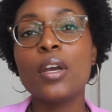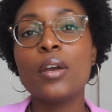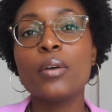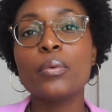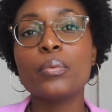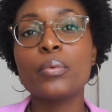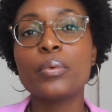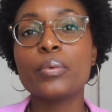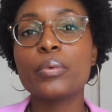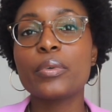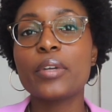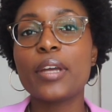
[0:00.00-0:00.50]

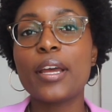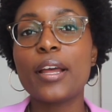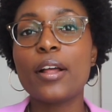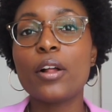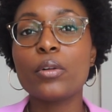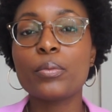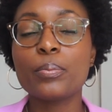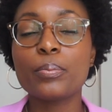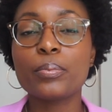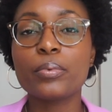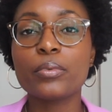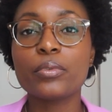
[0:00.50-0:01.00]
we would
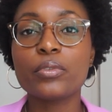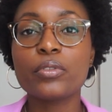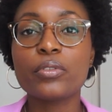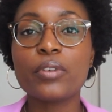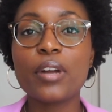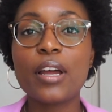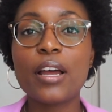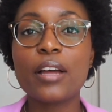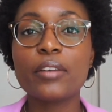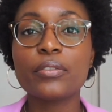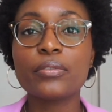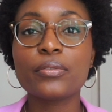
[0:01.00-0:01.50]
help
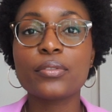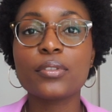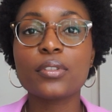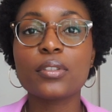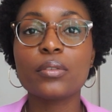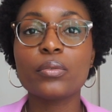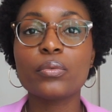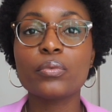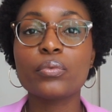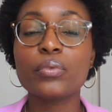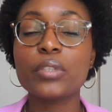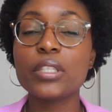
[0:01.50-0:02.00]
draft
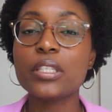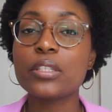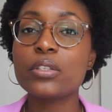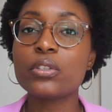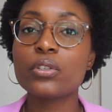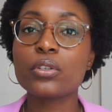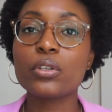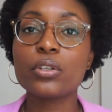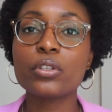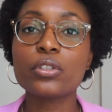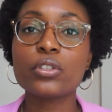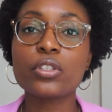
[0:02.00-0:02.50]

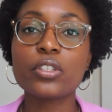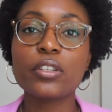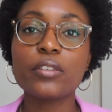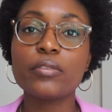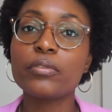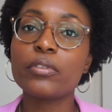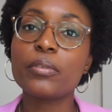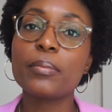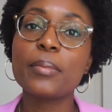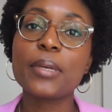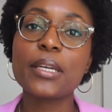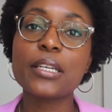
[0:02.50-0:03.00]
research
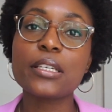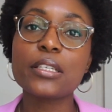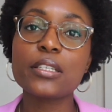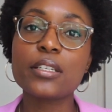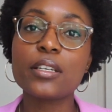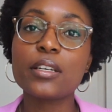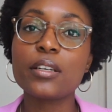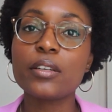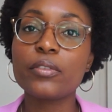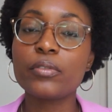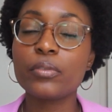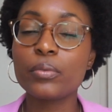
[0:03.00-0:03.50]
information
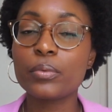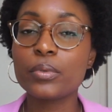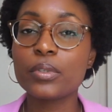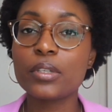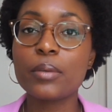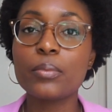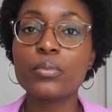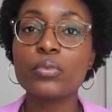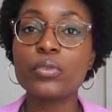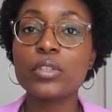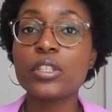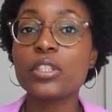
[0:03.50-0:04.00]
if it was
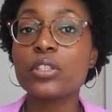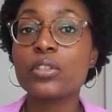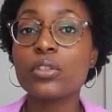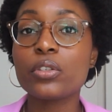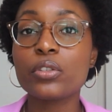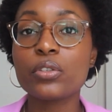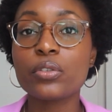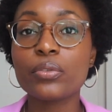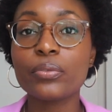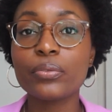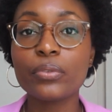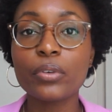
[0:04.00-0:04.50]
on
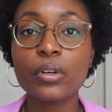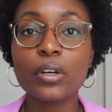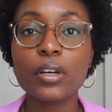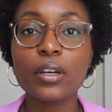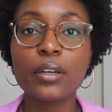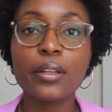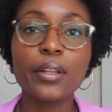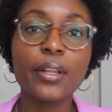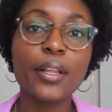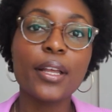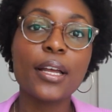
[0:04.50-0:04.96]
research for